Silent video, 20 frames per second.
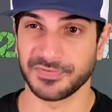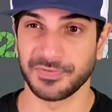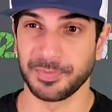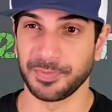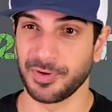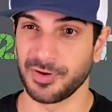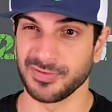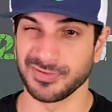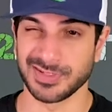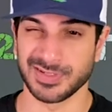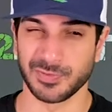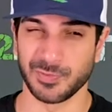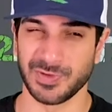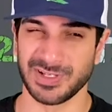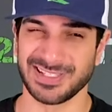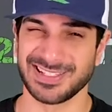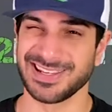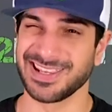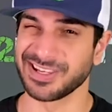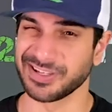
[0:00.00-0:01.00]
football is
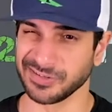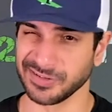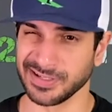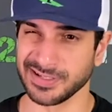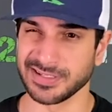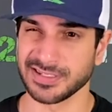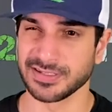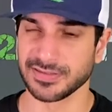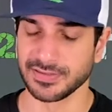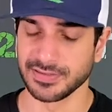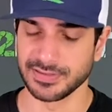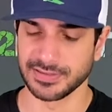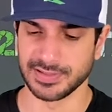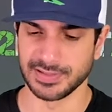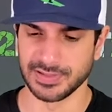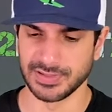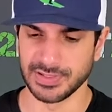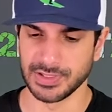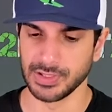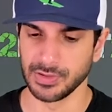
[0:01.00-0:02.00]
ridiculous to
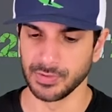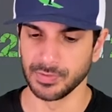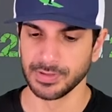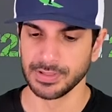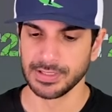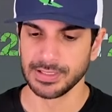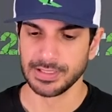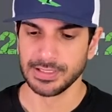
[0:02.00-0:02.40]
do.